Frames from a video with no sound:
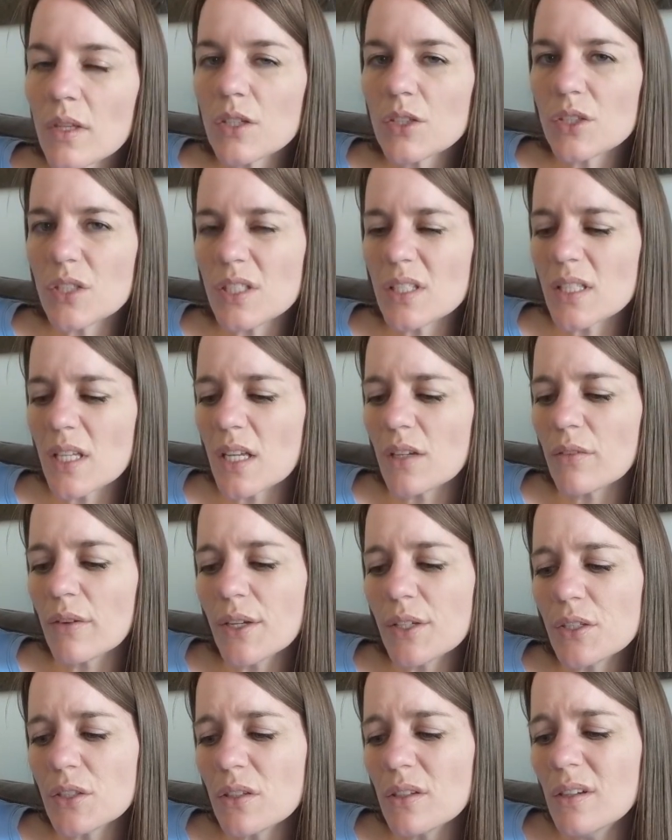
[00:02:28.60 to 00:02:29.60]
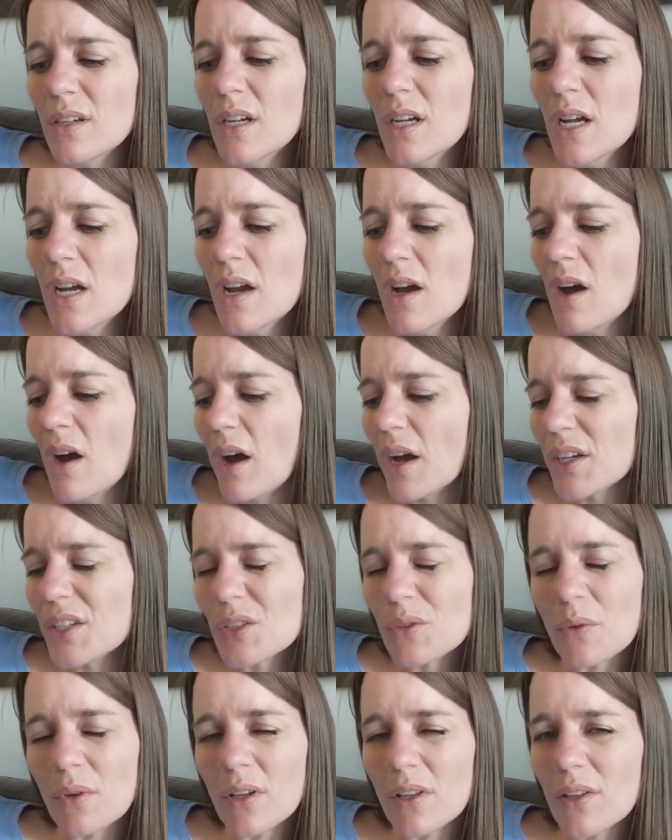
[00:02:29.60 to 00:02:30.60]
she said, "Rachel, I
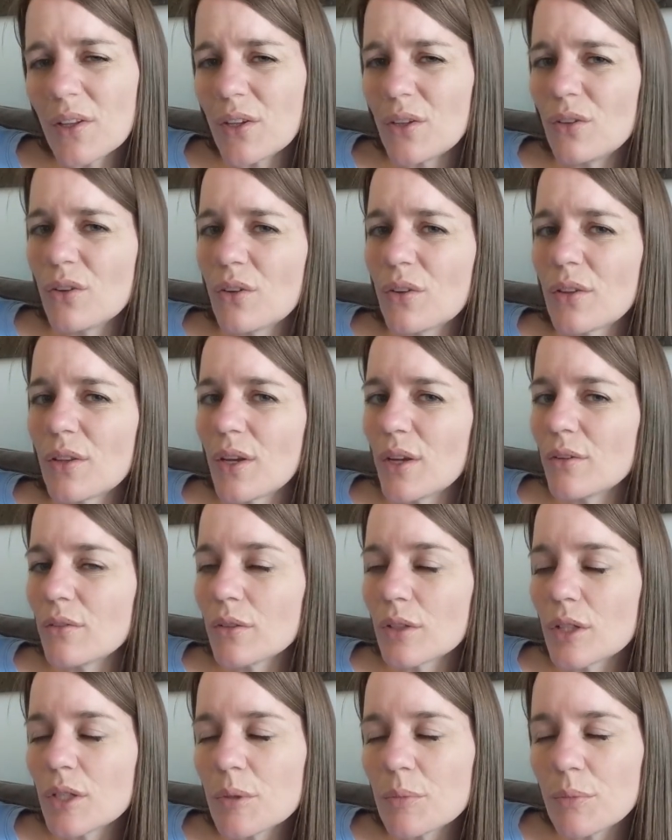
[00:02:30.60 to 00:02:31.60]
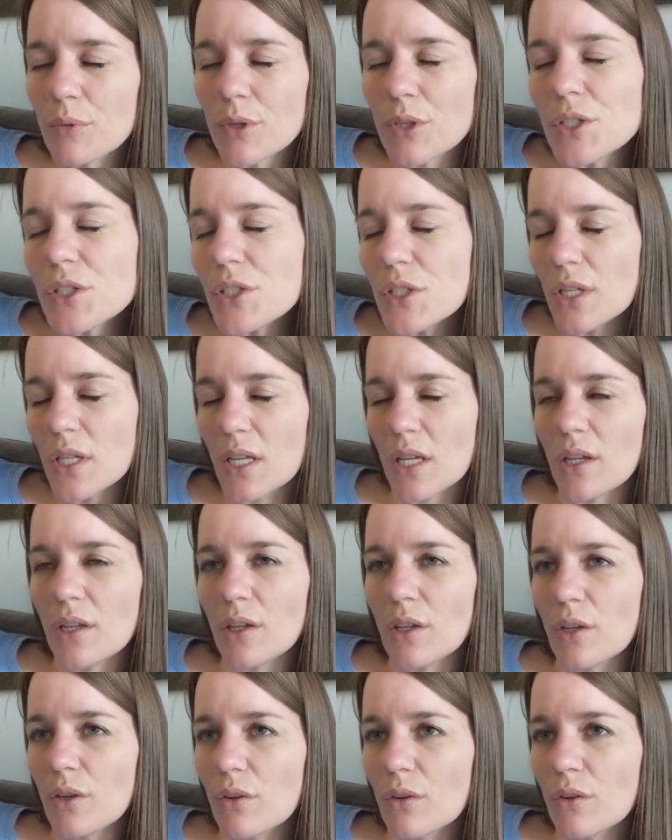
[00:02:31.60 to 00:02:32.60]
just want to let you know that I really appreciate
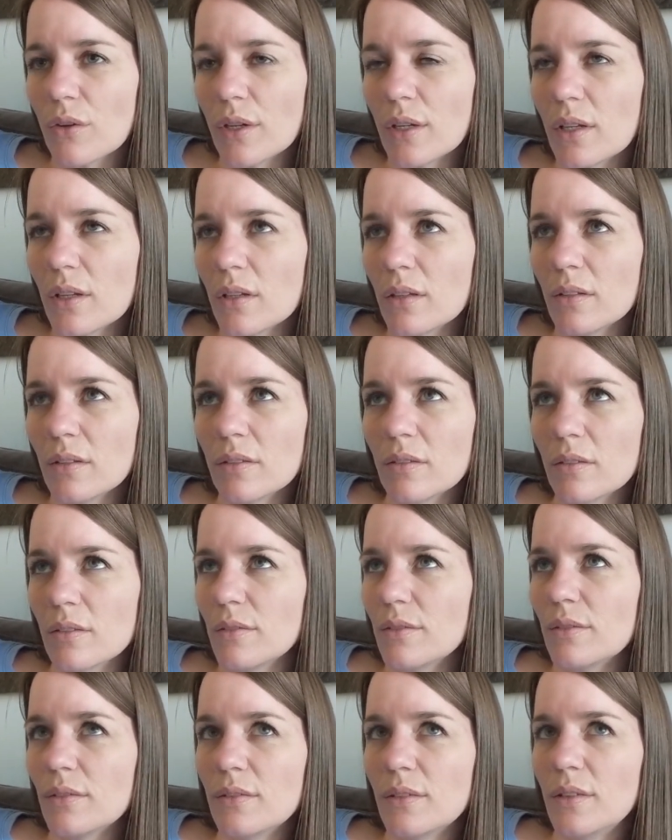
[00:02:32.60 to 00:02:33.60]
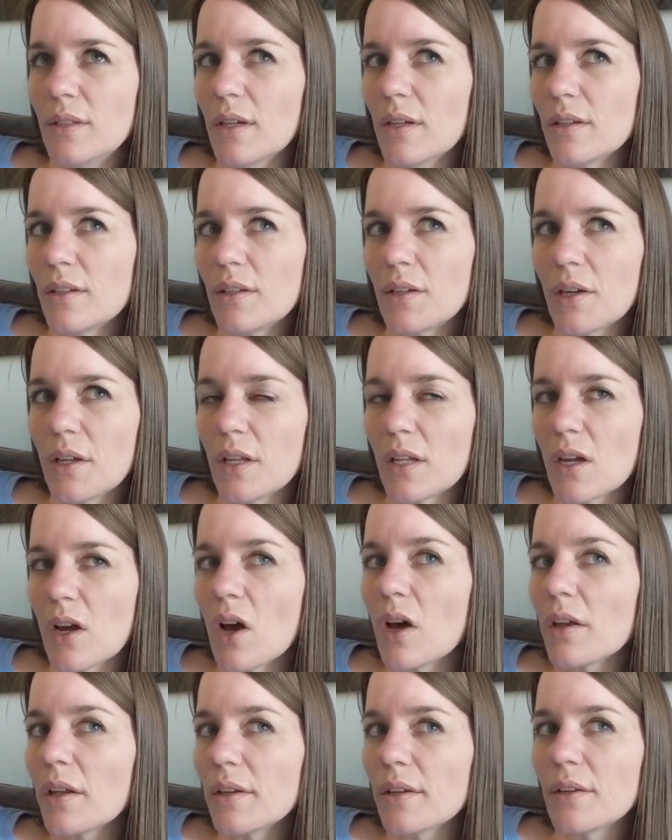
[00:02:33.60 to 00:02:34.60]
you and yada yada
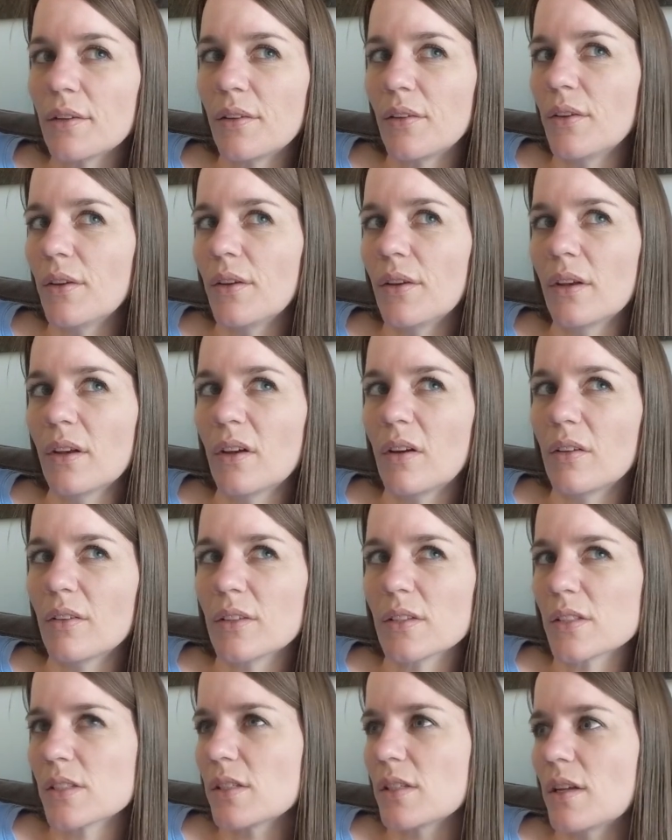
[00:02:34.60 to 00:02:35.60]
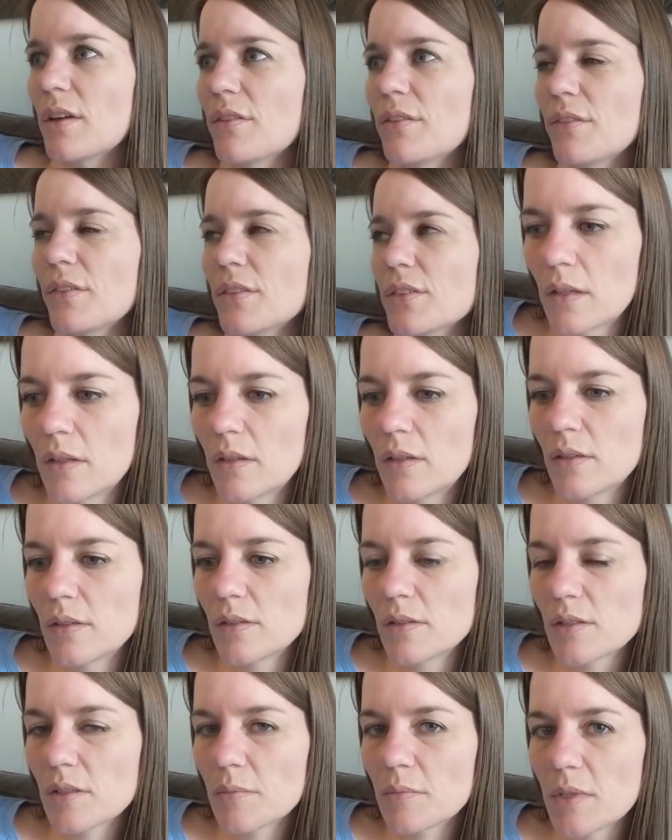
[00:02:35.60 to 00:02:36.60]
yada and all this stuff. And
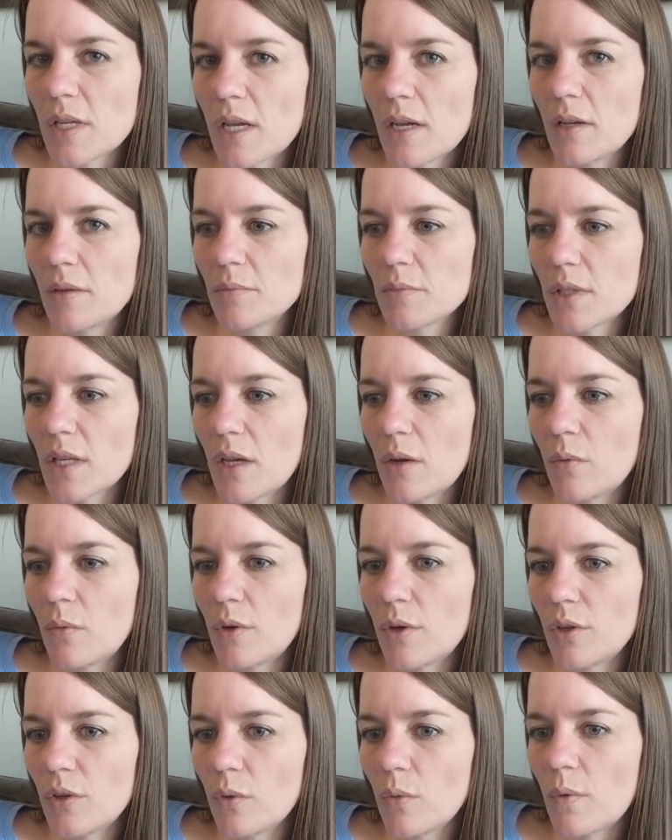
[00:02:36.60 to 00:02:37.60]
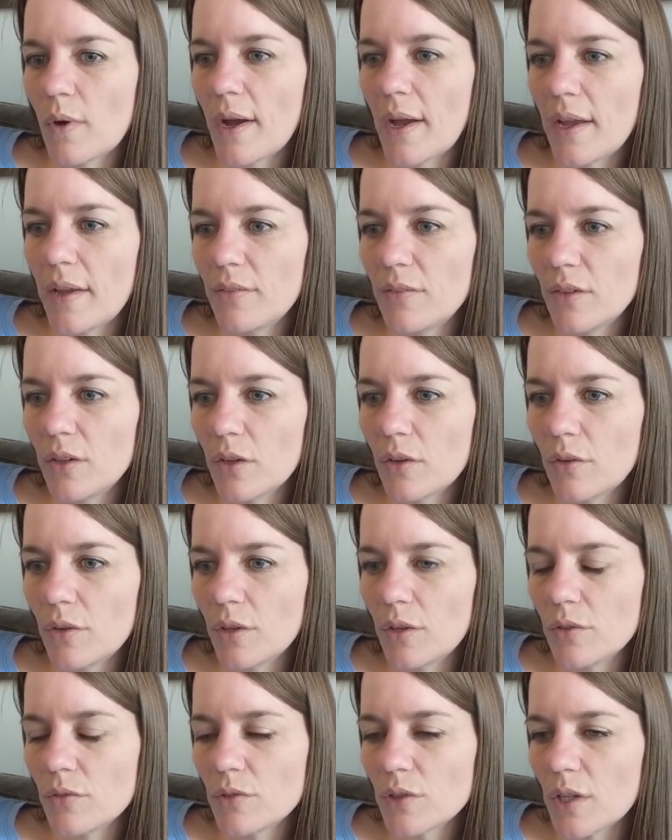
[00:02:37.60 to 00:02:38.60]
sometimes I wonder why I even go to
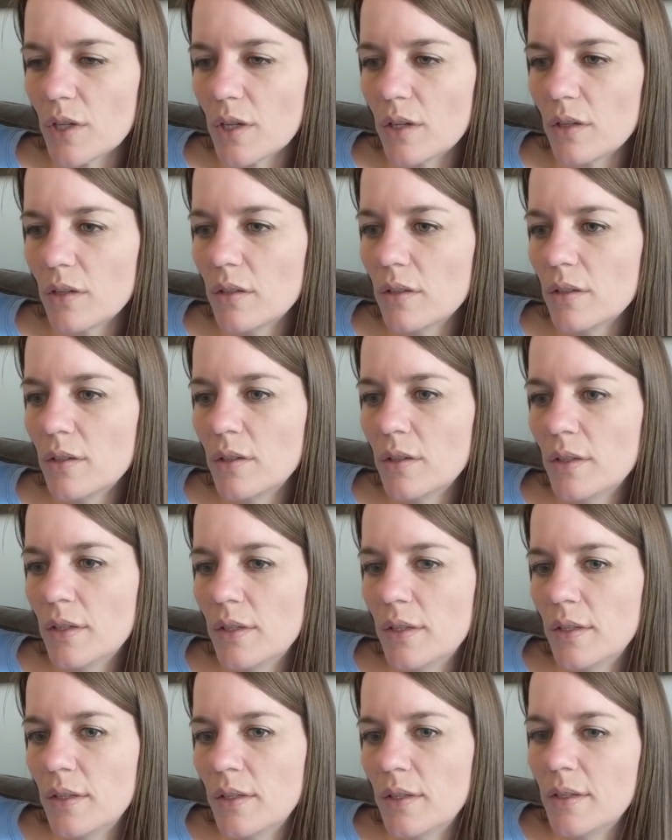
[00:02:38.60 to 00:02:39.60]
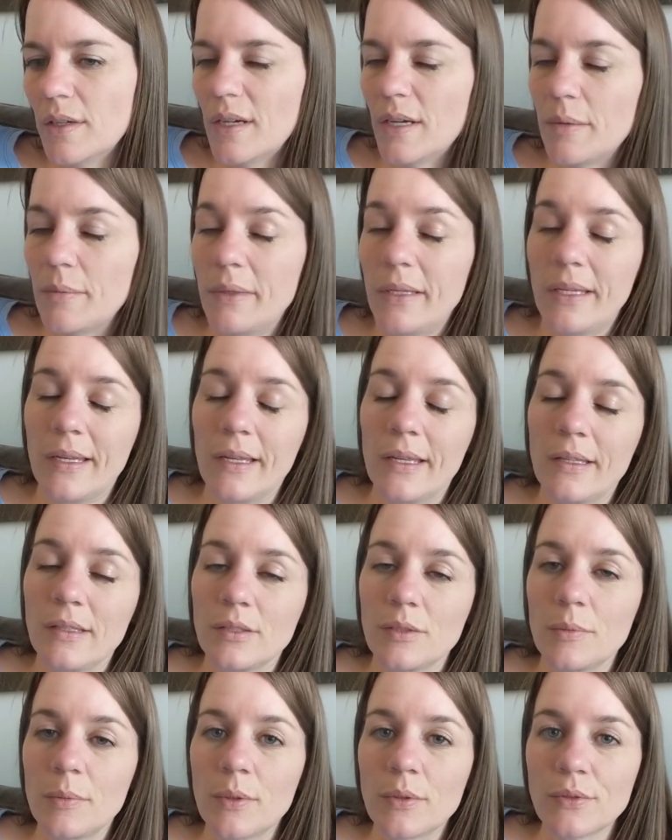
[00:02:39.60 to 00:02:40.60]
Utah. I mean, I
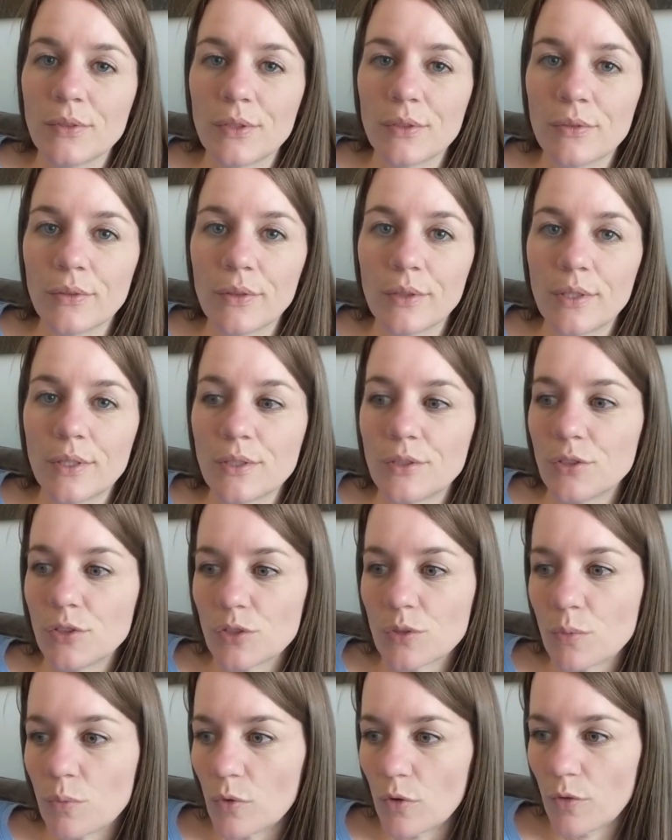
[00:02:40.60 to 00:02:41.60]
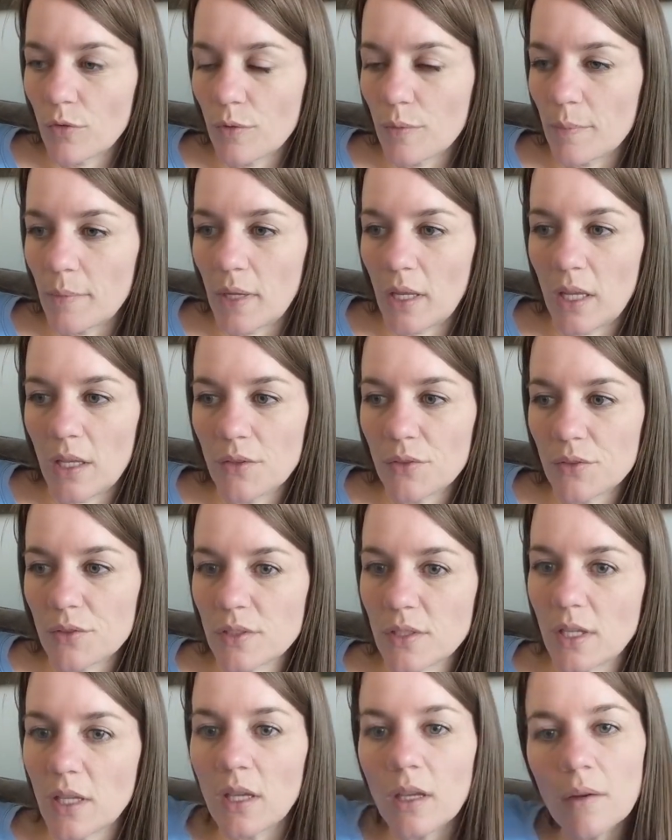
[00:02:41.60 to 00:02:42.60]
suppose it really is just more for me to
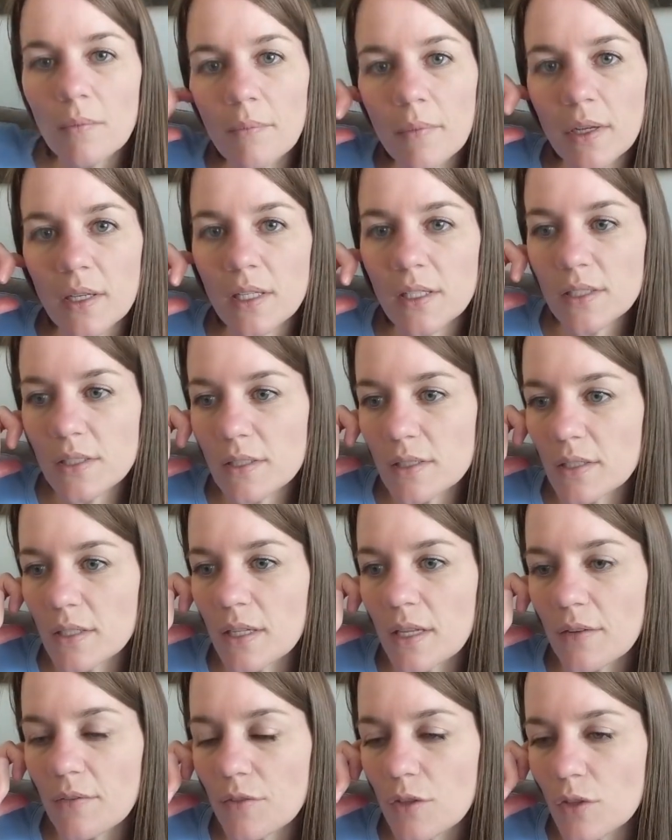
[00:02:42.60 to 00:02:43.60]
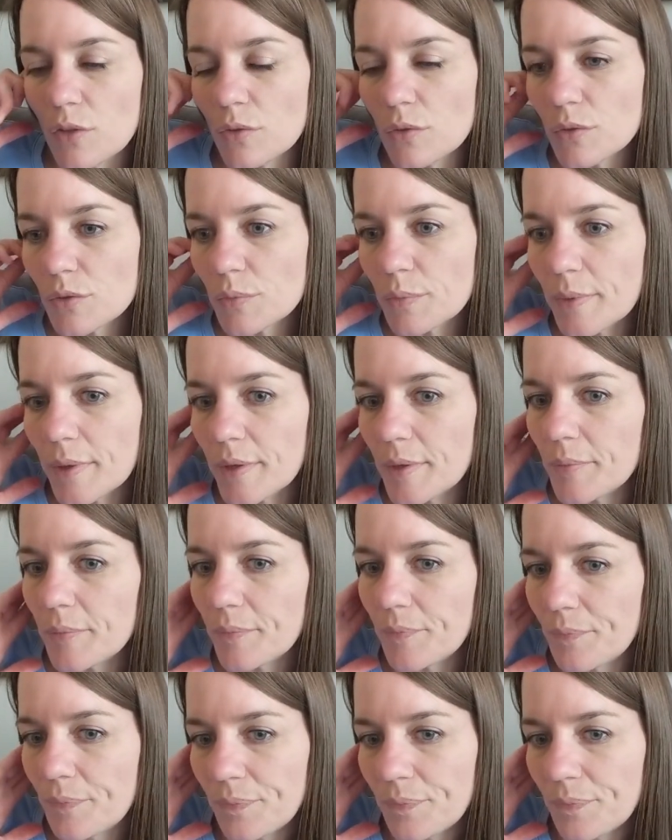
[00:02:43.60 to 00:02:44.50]
see my nieces and nephews, but